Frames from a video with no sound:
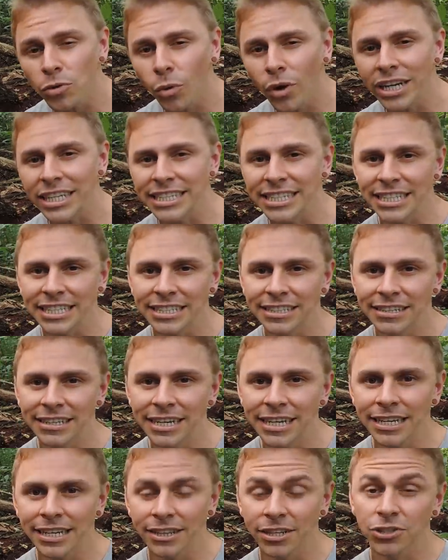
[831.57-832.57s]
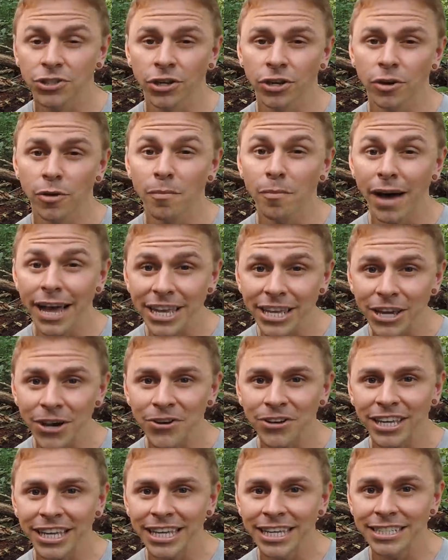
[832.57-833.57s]
twenty sixteen in the journal
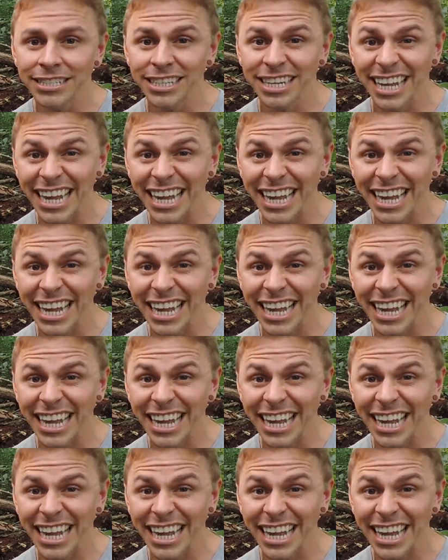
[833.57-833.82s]
Myco Keys.